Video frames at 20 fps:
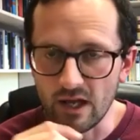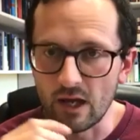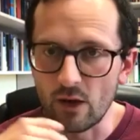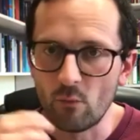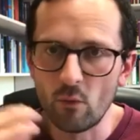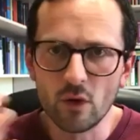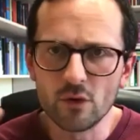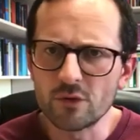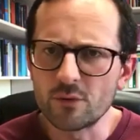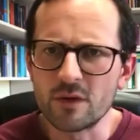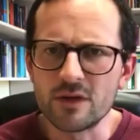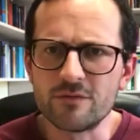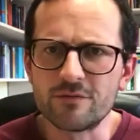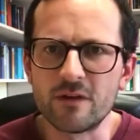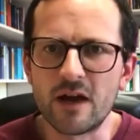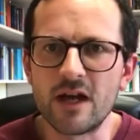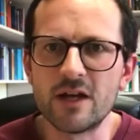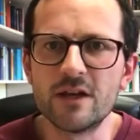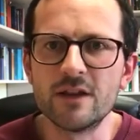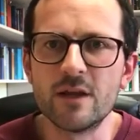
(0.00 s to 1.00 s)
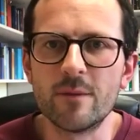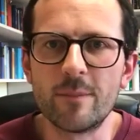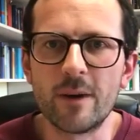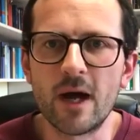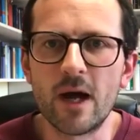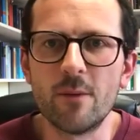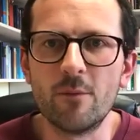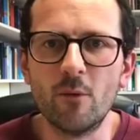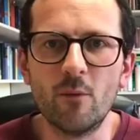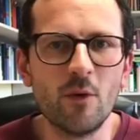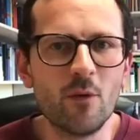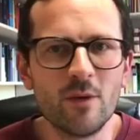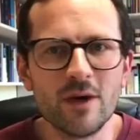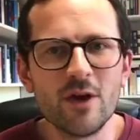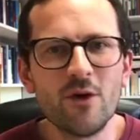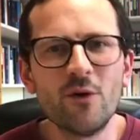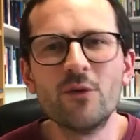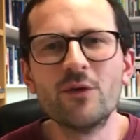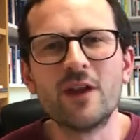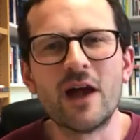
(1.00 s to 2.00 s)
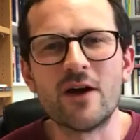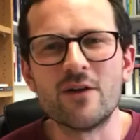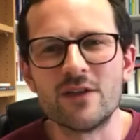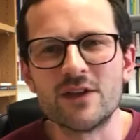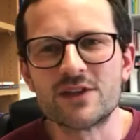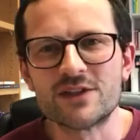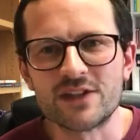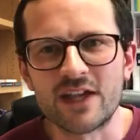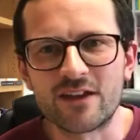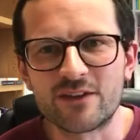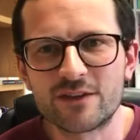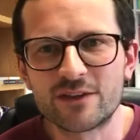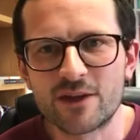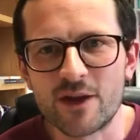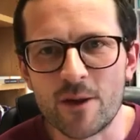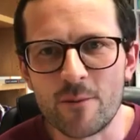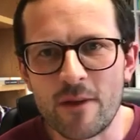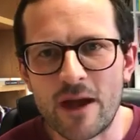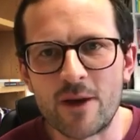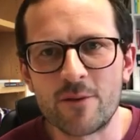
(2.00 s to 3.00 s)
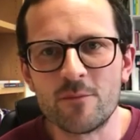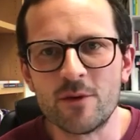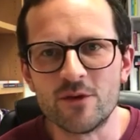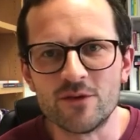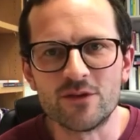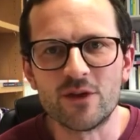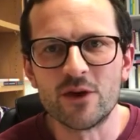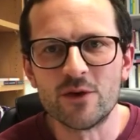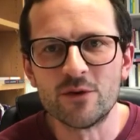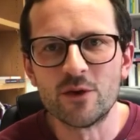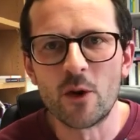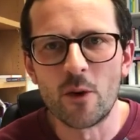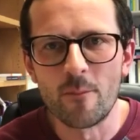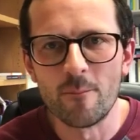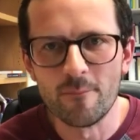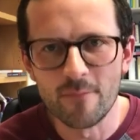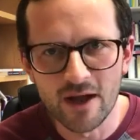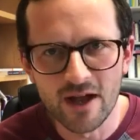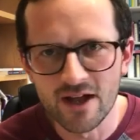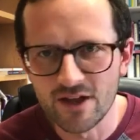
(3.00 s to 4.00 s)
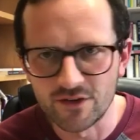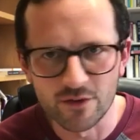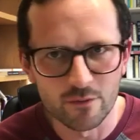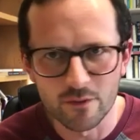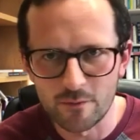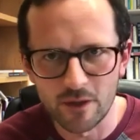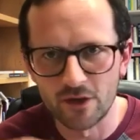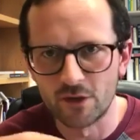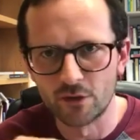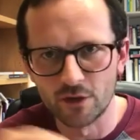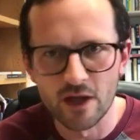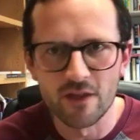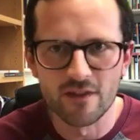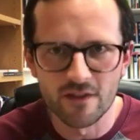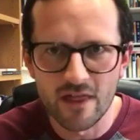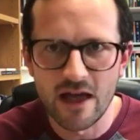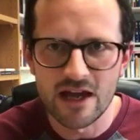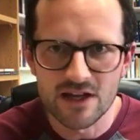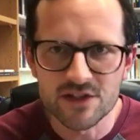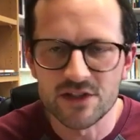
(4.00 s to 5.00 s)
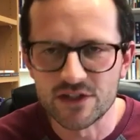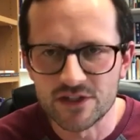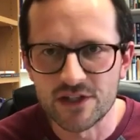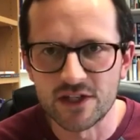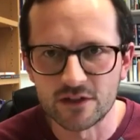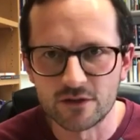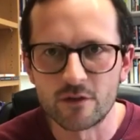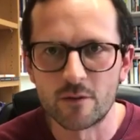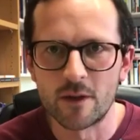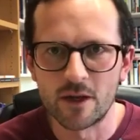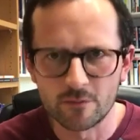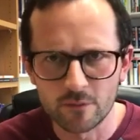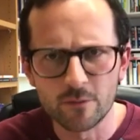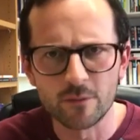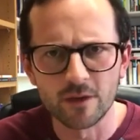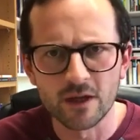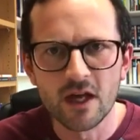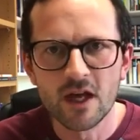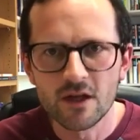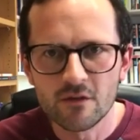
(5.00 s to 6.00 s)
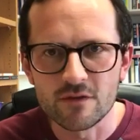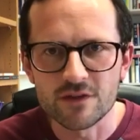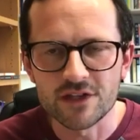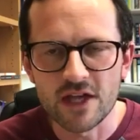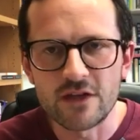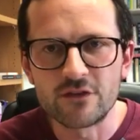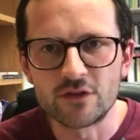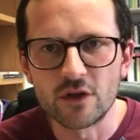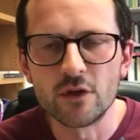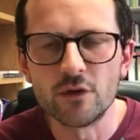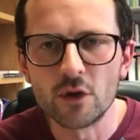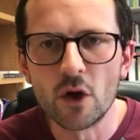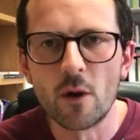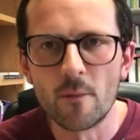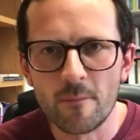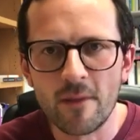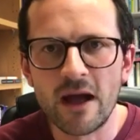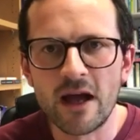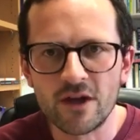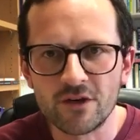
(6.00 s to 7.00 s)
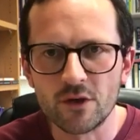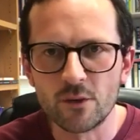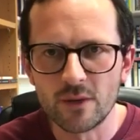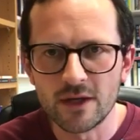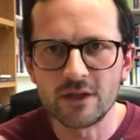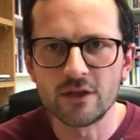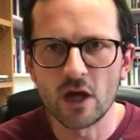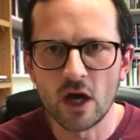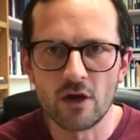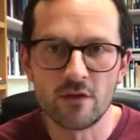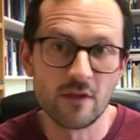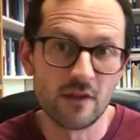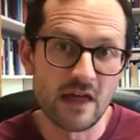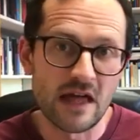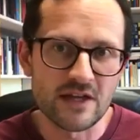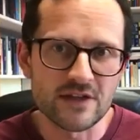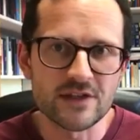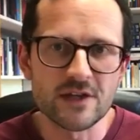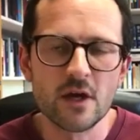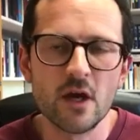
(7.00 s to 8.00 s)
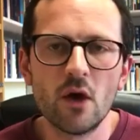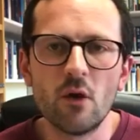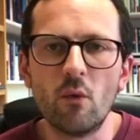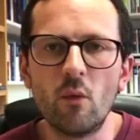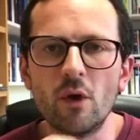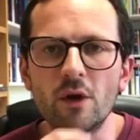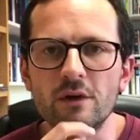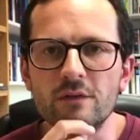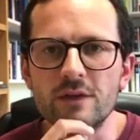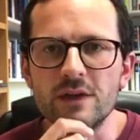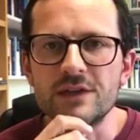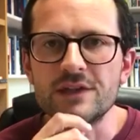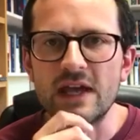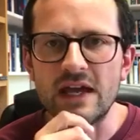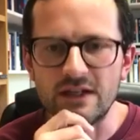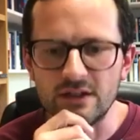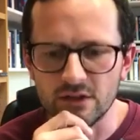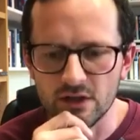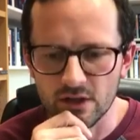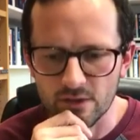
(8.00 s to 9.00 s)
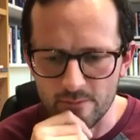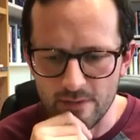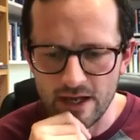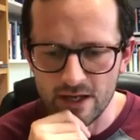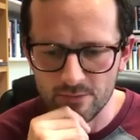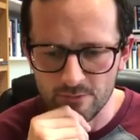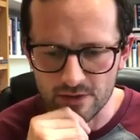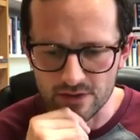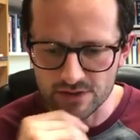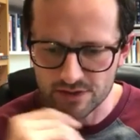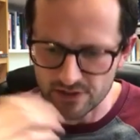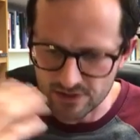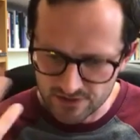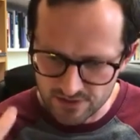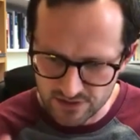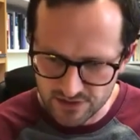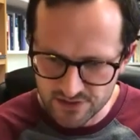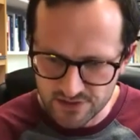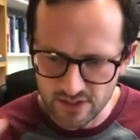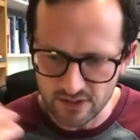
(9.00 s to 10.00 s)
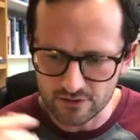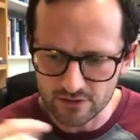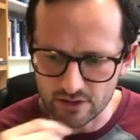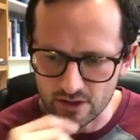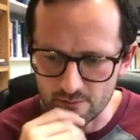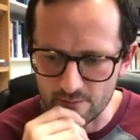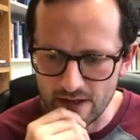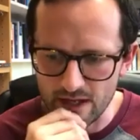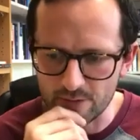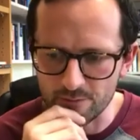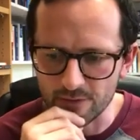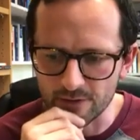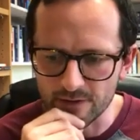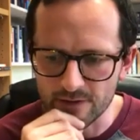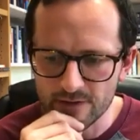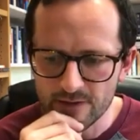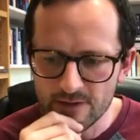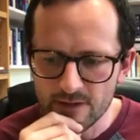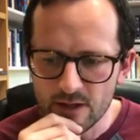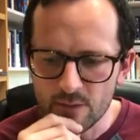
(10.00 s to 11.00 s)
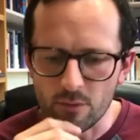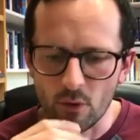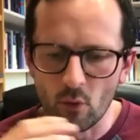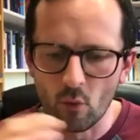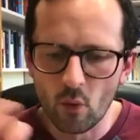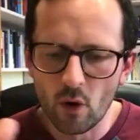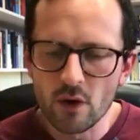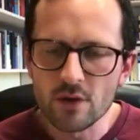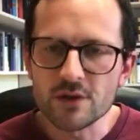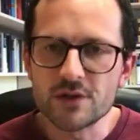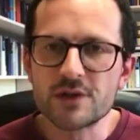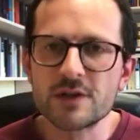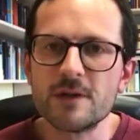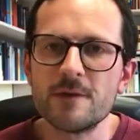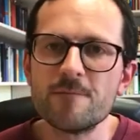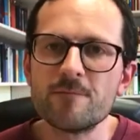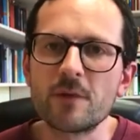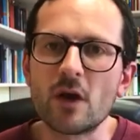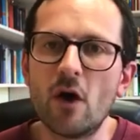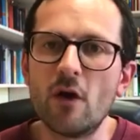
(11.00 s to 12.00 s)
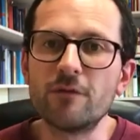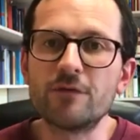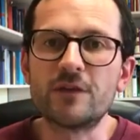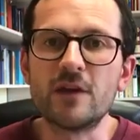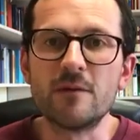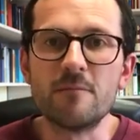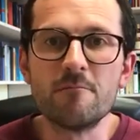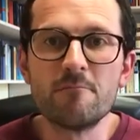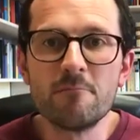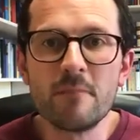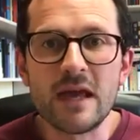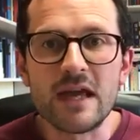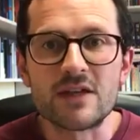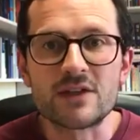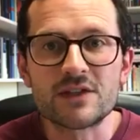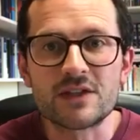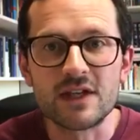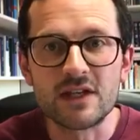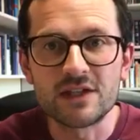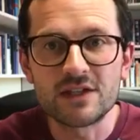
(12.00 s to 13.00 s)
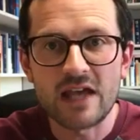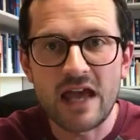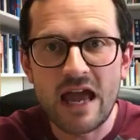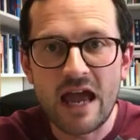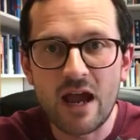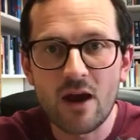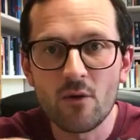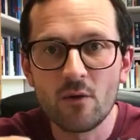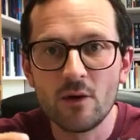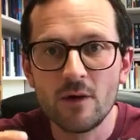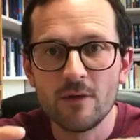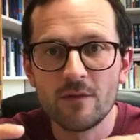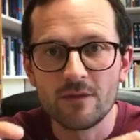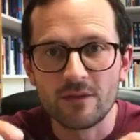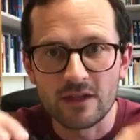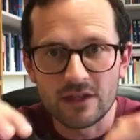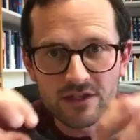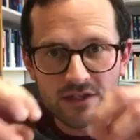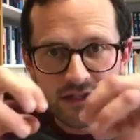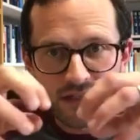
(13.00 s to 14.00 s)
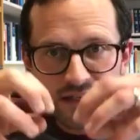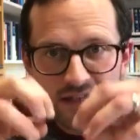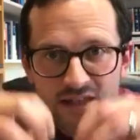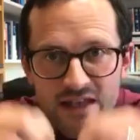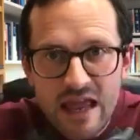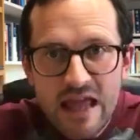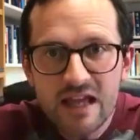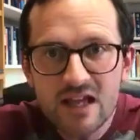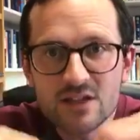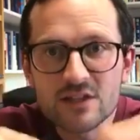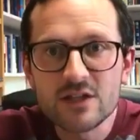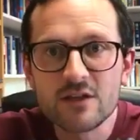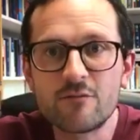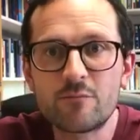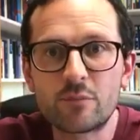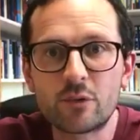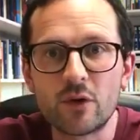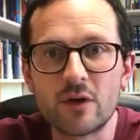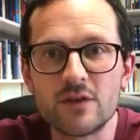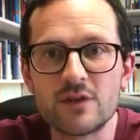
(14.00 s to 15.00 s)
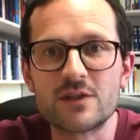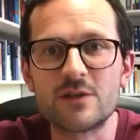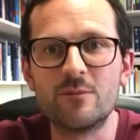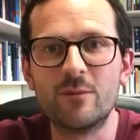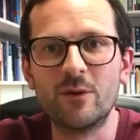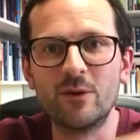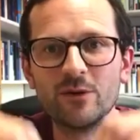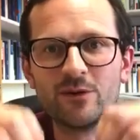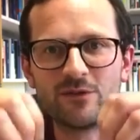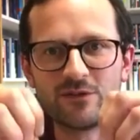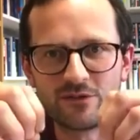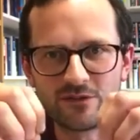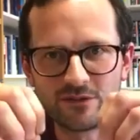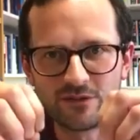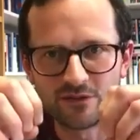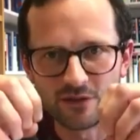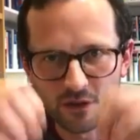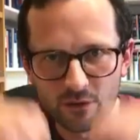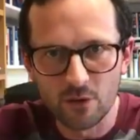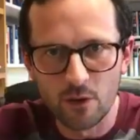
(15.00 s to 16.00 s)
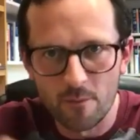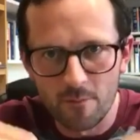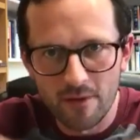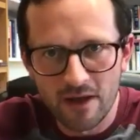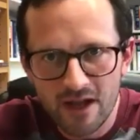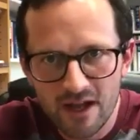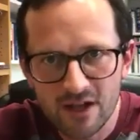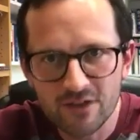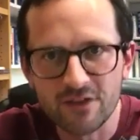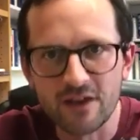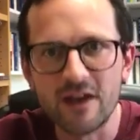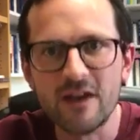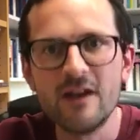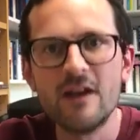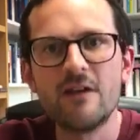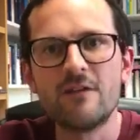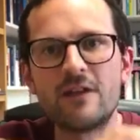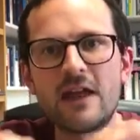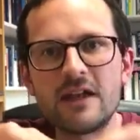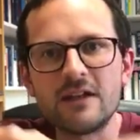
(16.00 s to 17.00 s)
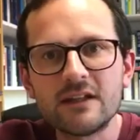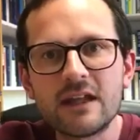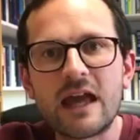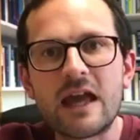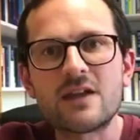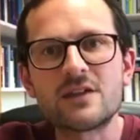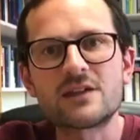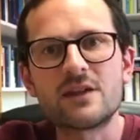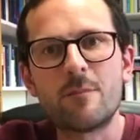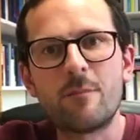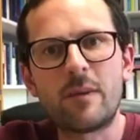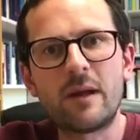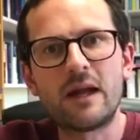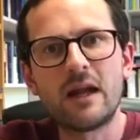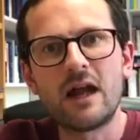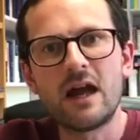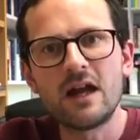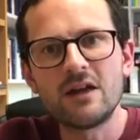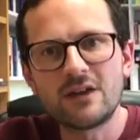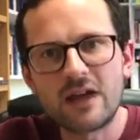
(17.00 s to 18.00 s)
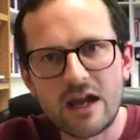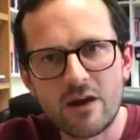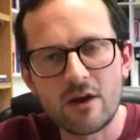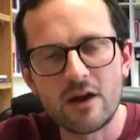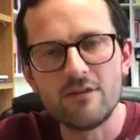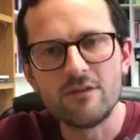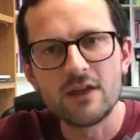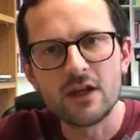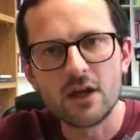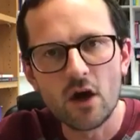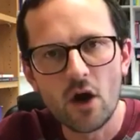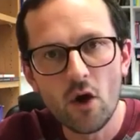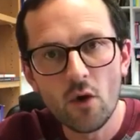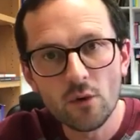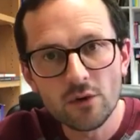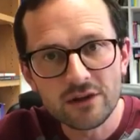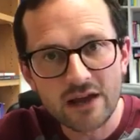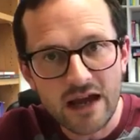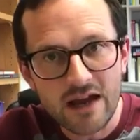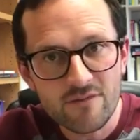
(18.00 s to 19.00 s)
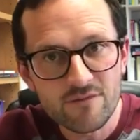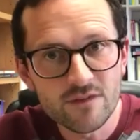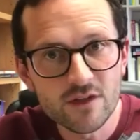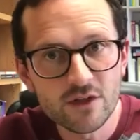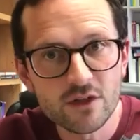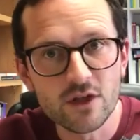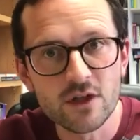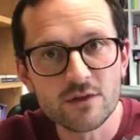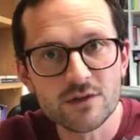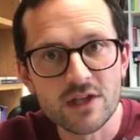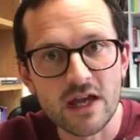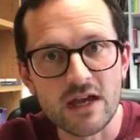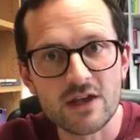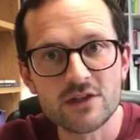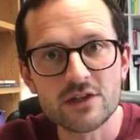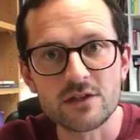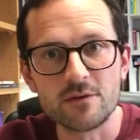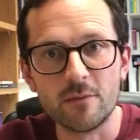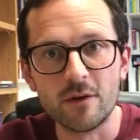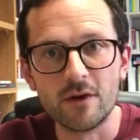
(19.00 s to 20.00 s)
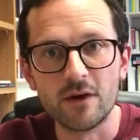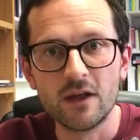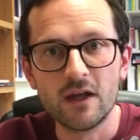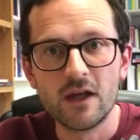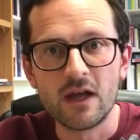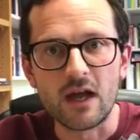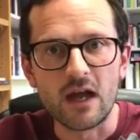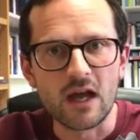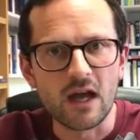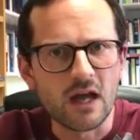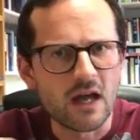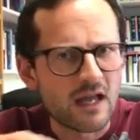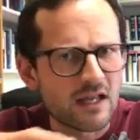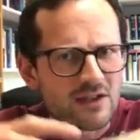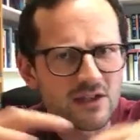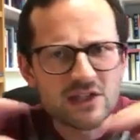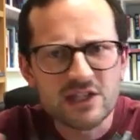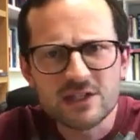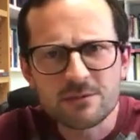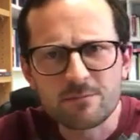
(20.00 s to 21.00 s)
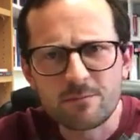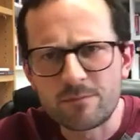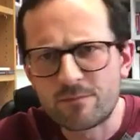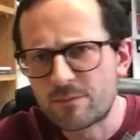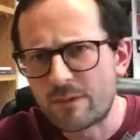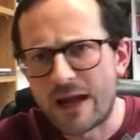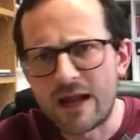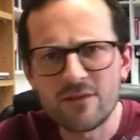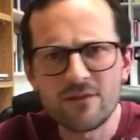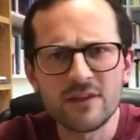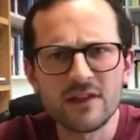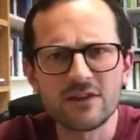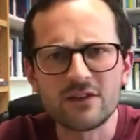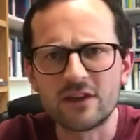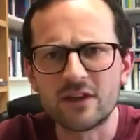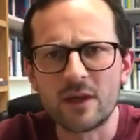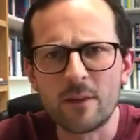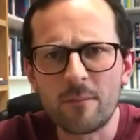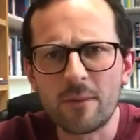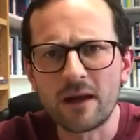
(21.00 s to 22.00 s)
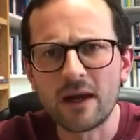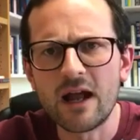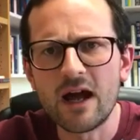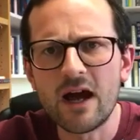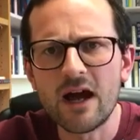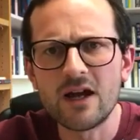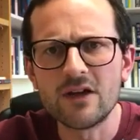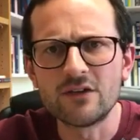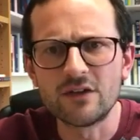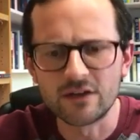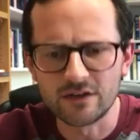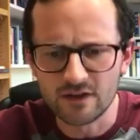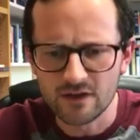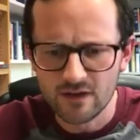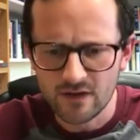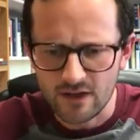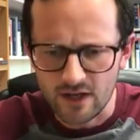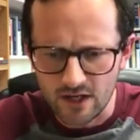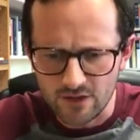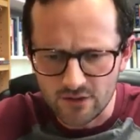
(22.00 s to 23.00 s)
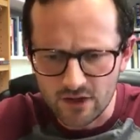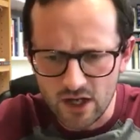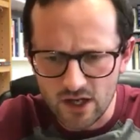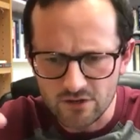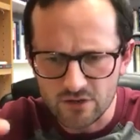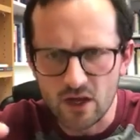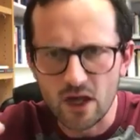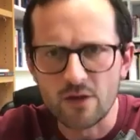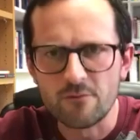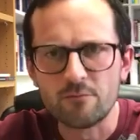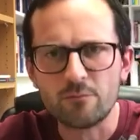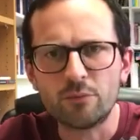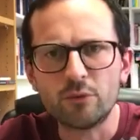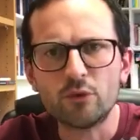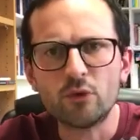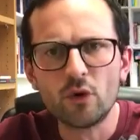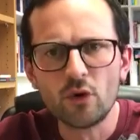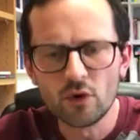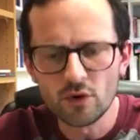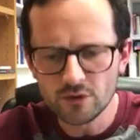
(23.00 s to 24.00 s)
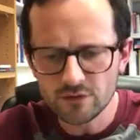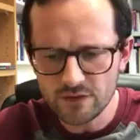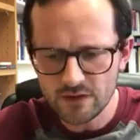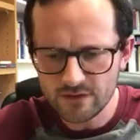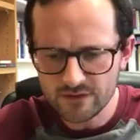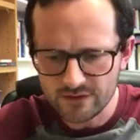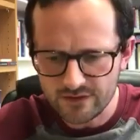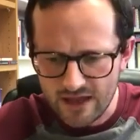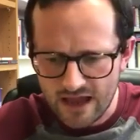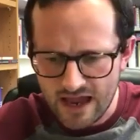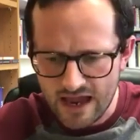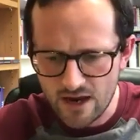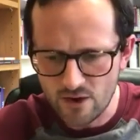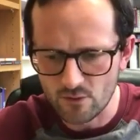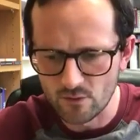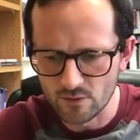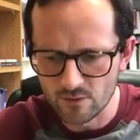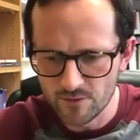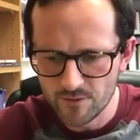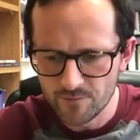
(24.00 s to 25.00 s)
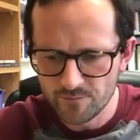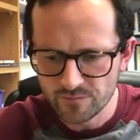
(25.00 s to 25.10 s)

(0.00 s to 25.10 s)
What do we find in the Bible? Well, we all know the 6th commandment, do not murder. We might not know that that is the 6th commandment, but if we say do not murder, we know that that's one of the 10 commandments. It's the 6th commandment. But what's often missed is how this negative principle, do not murder, then gets applied out in the Old and the New Testament, expanded and applied and broadened out